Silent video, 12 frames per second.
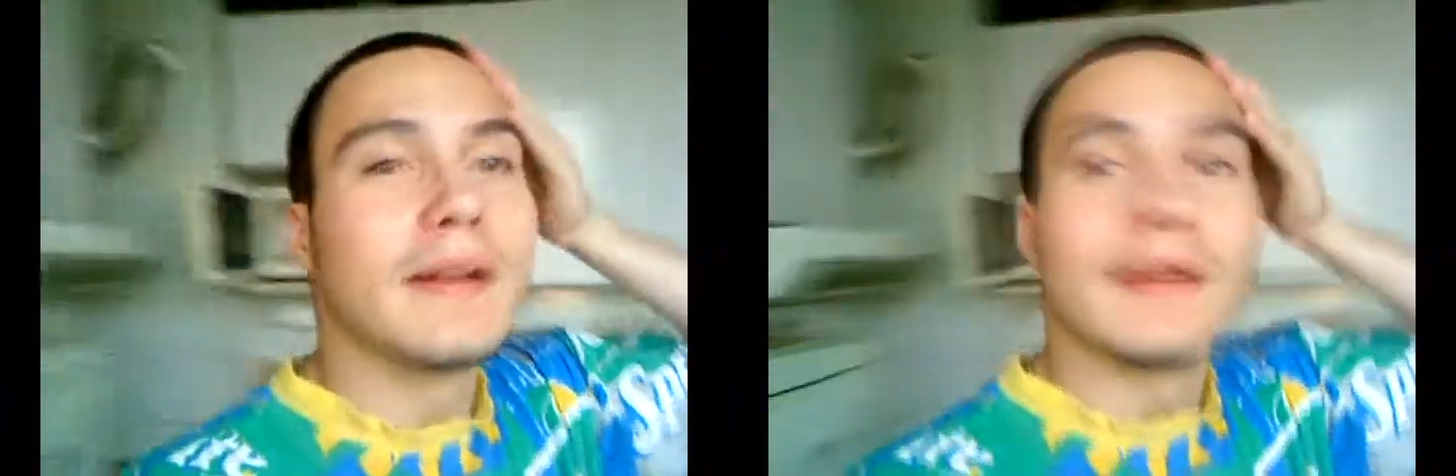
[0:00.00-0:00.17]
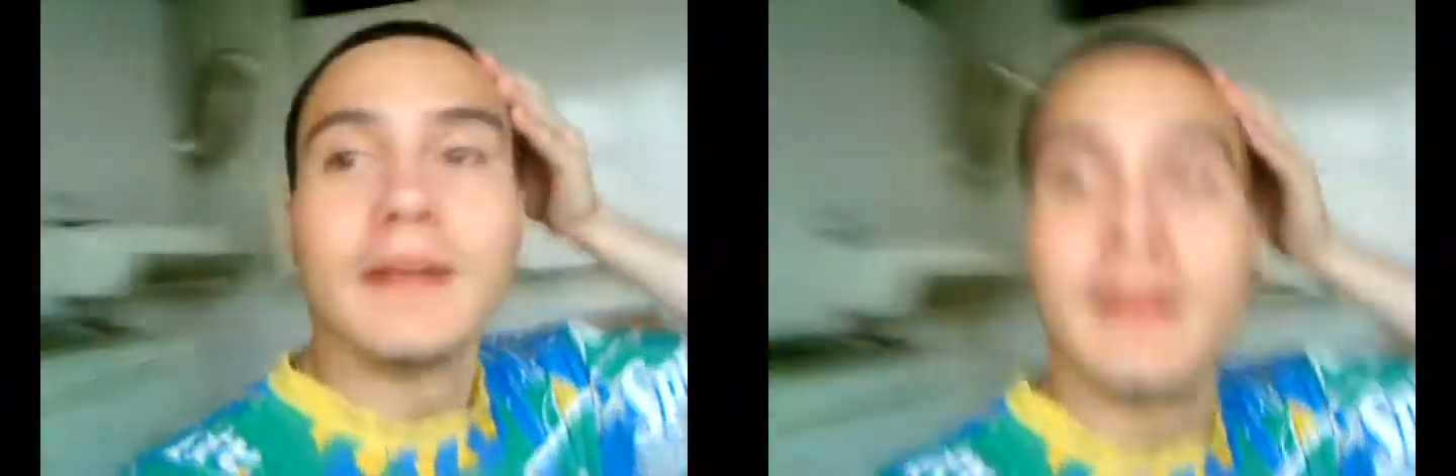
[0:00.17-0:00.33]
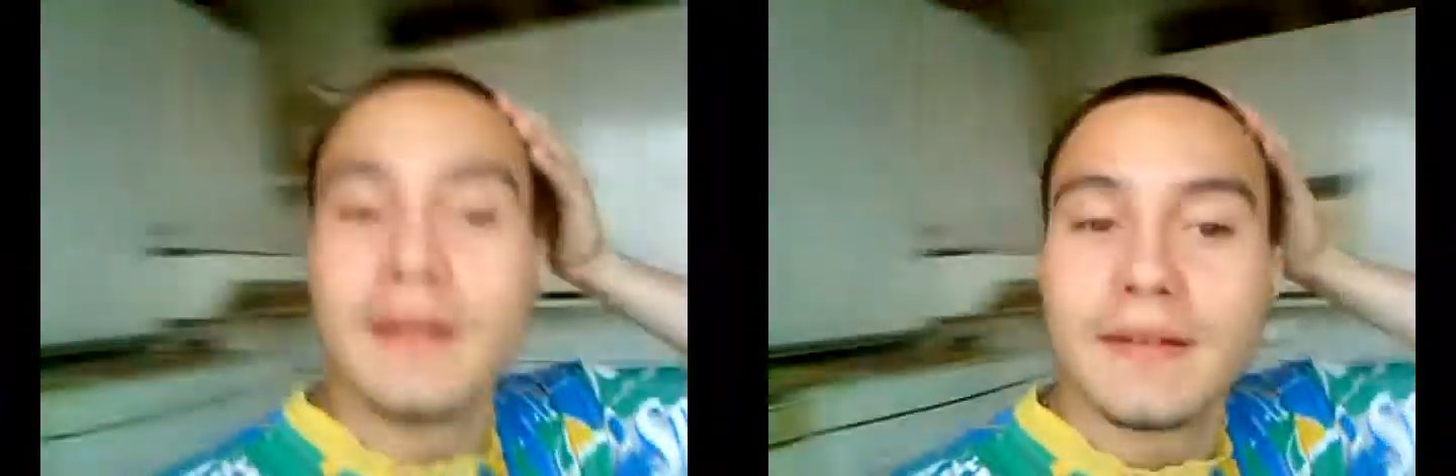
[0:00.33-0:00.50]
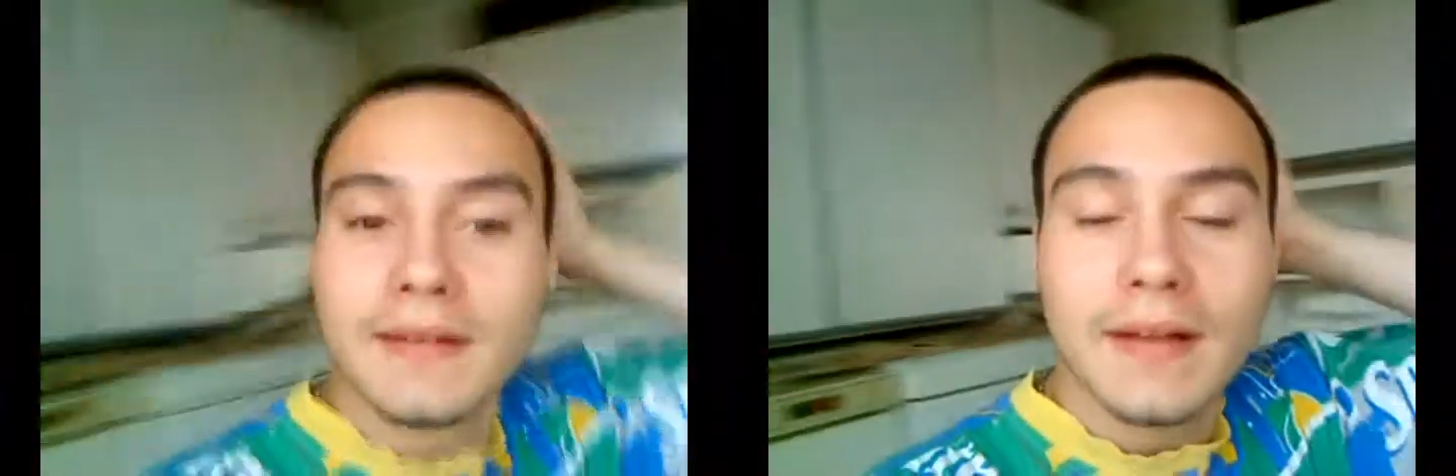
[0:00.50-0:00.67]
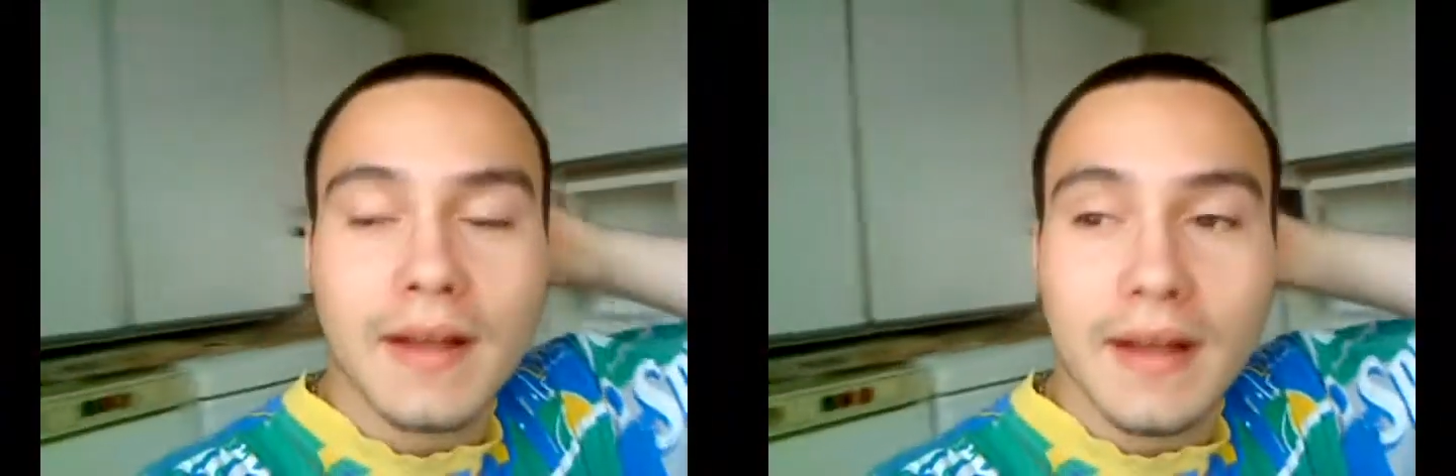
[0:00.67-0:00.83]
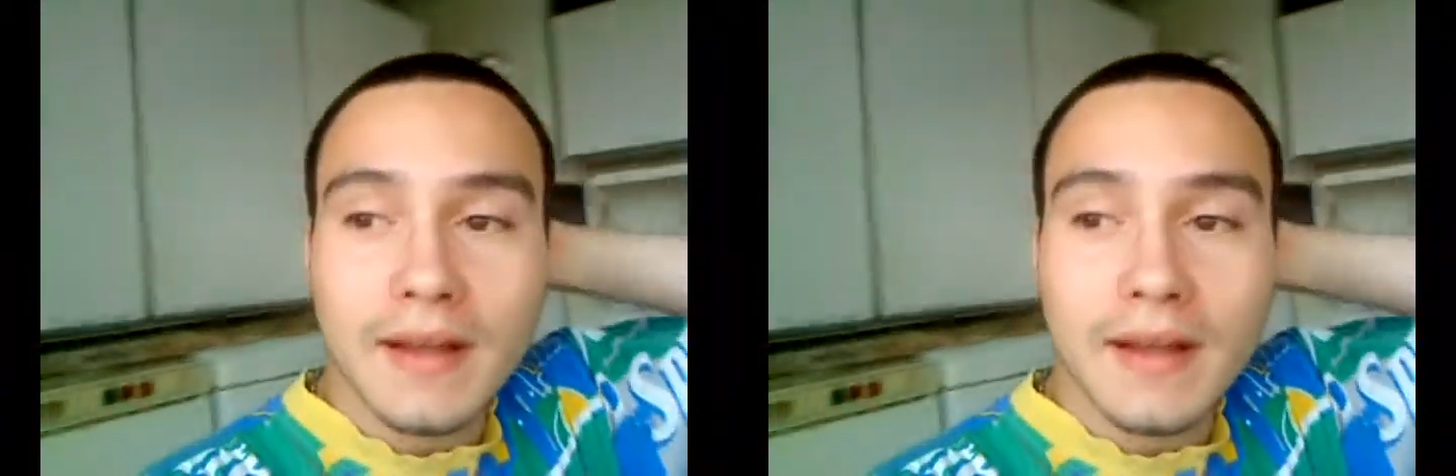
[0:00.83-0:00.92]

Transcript: and